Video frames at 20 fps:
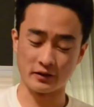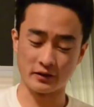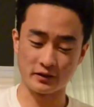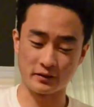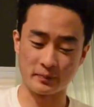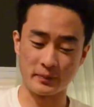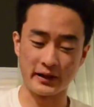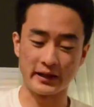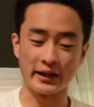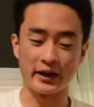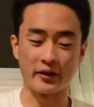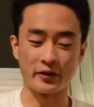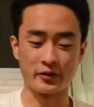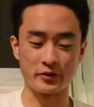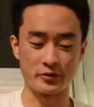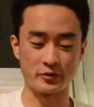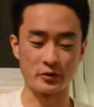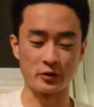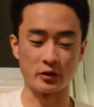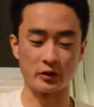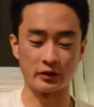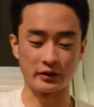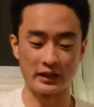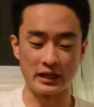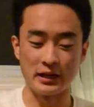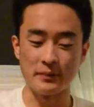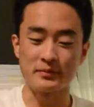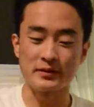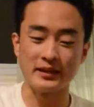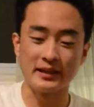spinning out of control. It
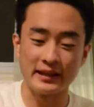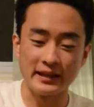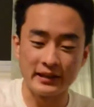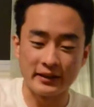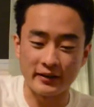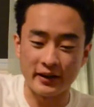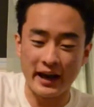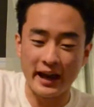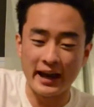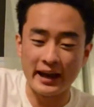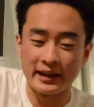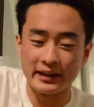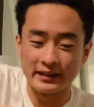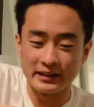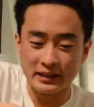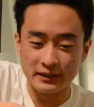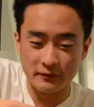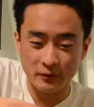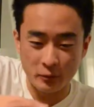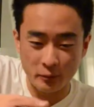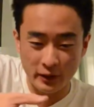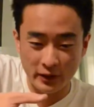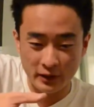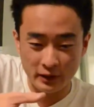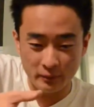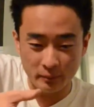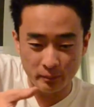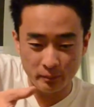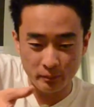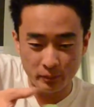keeps it in your hand even when
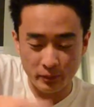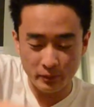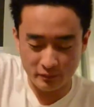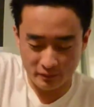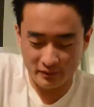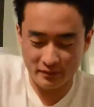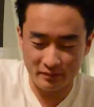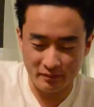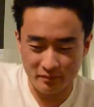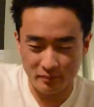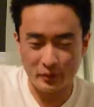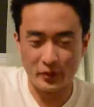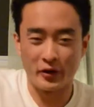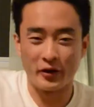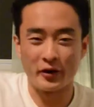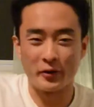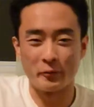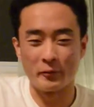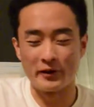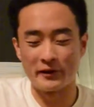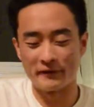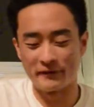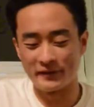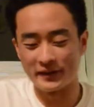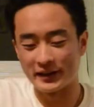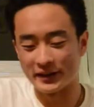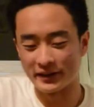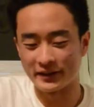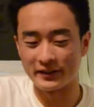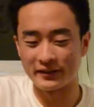you put on one
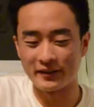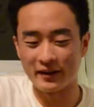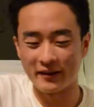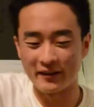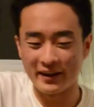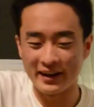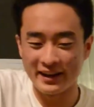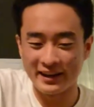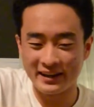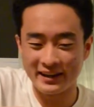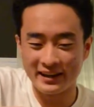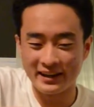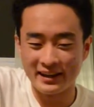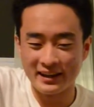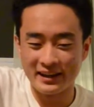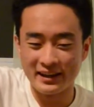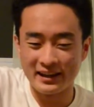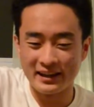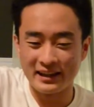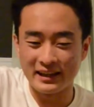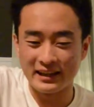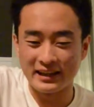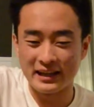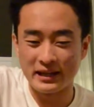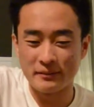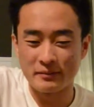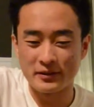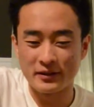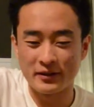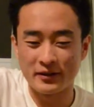finger, alright? It
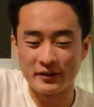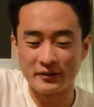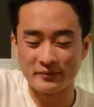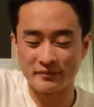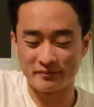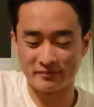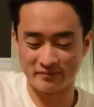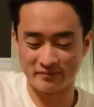keeps it on